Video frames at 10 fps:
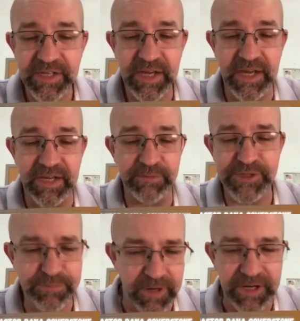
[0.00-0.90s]
Uh, it was
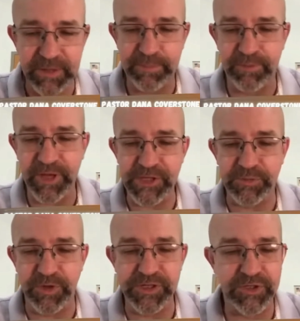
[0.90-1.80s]
spreading to the place
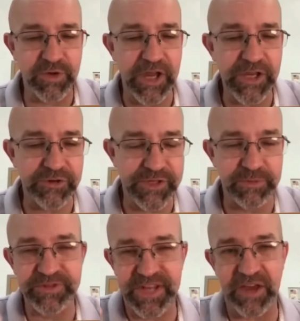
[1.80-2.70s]
where his gray jersey
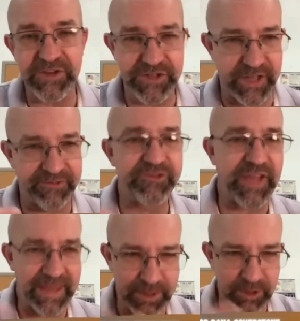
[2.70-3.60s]
was now just a
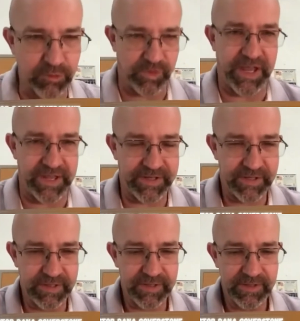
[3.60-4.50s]
flaming red.
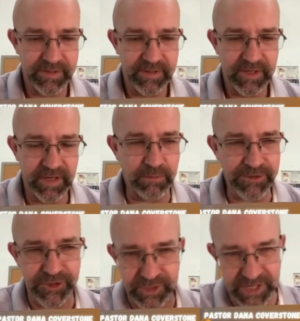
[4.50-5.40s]
It
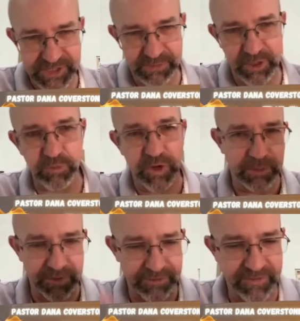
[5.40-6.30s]
almost looked like somebody running
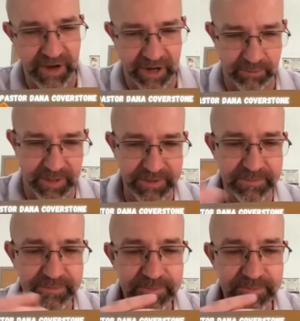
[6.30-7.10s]
with a fire around them.